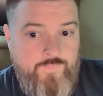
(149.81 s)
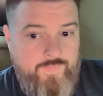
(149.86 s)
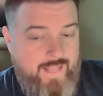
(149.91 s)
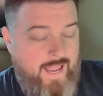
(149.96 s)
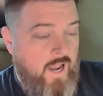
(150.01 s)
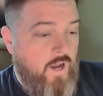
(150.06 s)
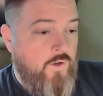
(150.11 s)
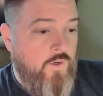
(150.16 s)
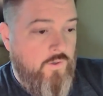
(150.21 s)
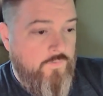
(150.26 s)

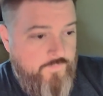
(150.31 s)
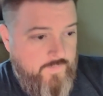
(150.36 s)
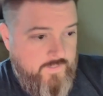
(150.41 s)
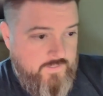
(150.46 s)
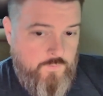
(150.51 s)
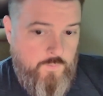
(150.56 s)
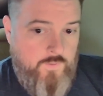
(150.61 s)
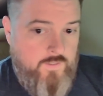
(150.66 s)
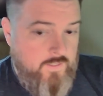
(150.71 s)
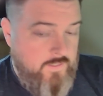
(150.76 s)
Now you're
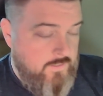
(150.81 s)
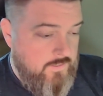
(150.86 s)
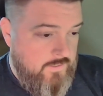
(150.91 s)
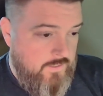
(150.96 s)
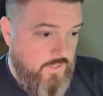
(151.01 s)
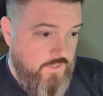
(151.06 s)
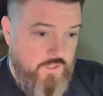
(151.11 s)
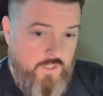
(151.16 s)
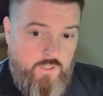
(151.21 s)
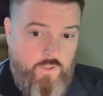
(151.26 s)
faced with a
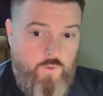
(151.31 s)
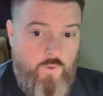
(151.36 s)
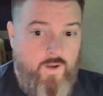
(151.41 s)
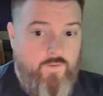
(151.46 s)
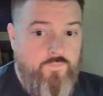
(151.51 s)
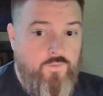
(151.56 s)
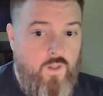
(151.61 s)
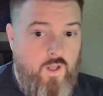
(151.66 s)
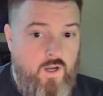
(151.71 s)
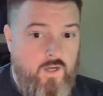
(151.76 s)
decision. You
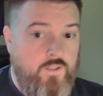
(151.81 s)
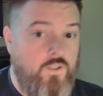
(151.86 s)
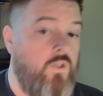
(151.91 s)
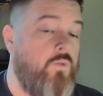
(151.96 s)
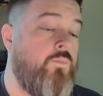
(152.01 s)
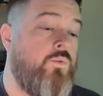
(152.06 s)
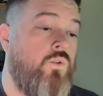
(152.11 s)
have long-term